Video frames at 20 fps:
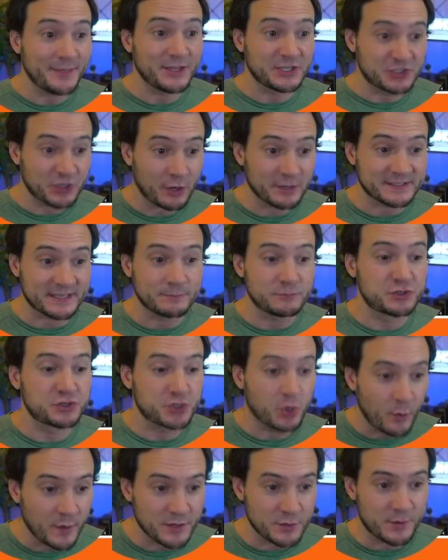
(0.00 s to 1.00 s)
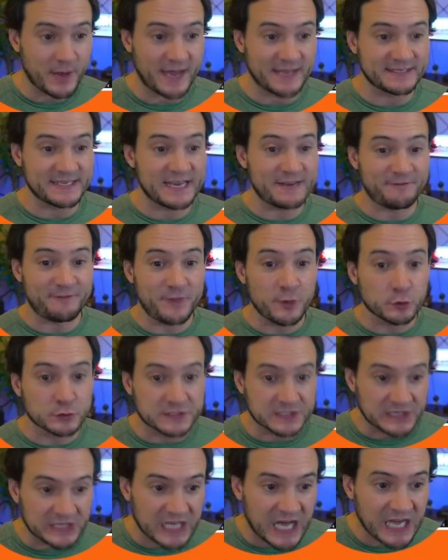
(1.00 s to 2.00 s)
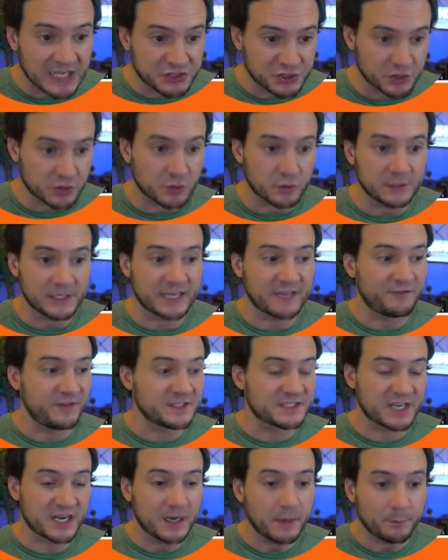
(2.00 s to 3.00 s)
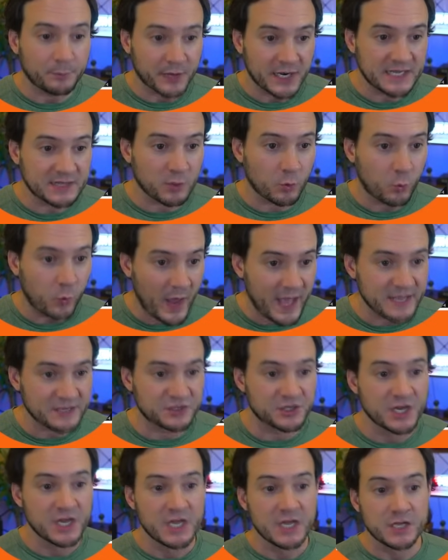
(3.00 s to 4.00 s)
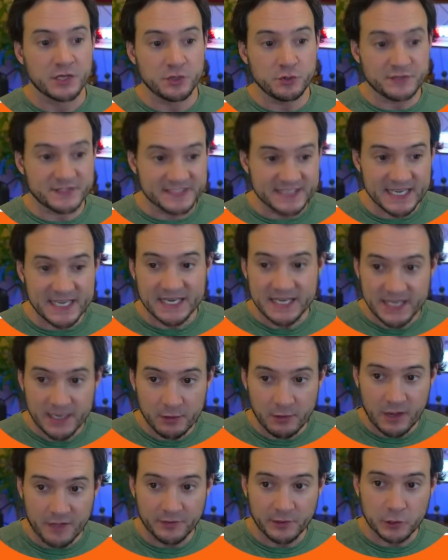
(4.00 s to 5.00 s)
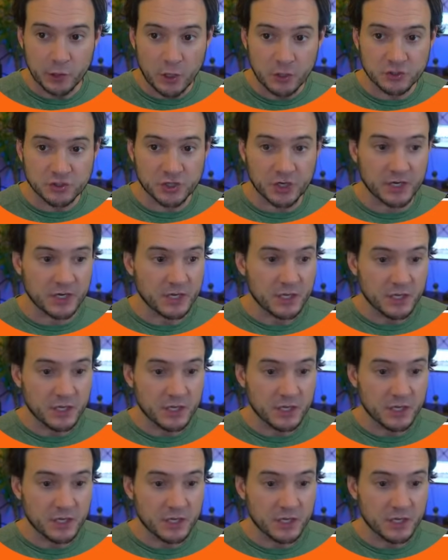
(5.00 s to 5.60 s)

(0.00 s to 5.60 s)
the charts. I'm showing you guys. It feels logical. Like, if it's gonna break the wedge, you see it here on the log chart.